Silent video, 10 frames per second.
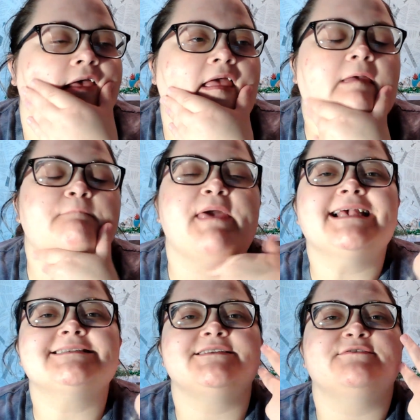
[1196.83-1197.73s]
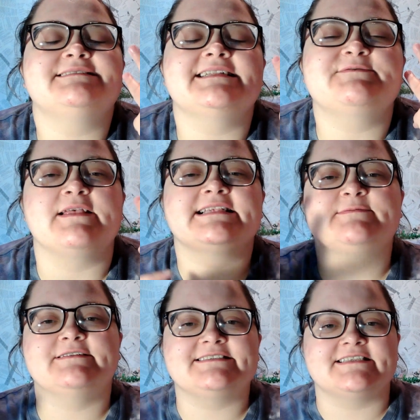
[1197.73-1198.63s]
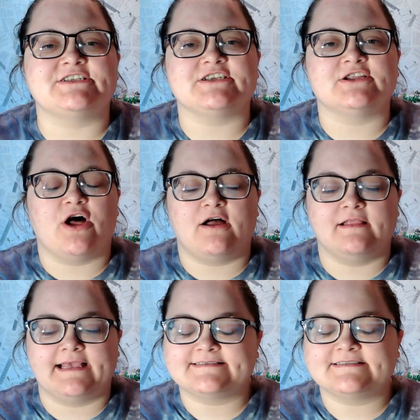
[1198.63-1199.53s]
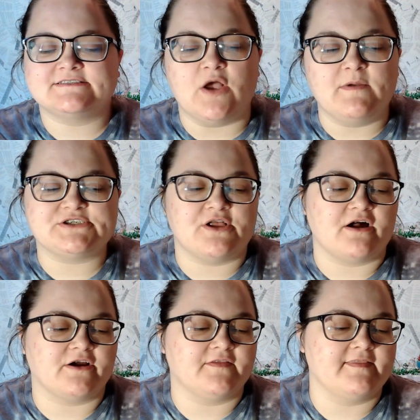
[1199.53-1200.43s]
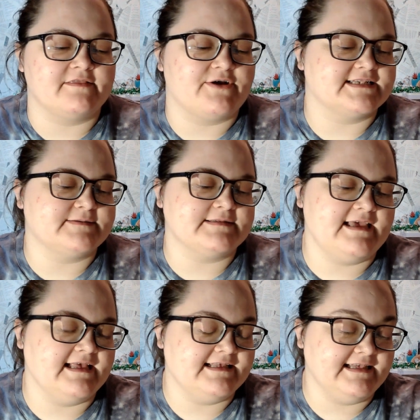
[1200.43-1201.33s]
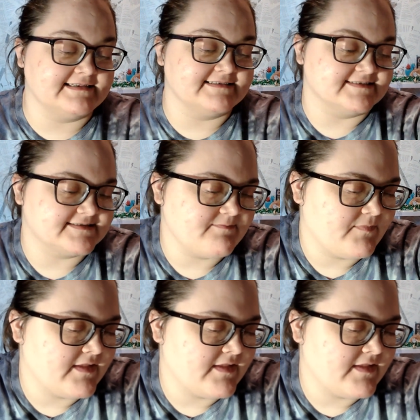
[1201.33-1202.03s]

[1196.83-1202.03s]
it makes no sense why this one is such a long, like, so much longer than the rest, but it is.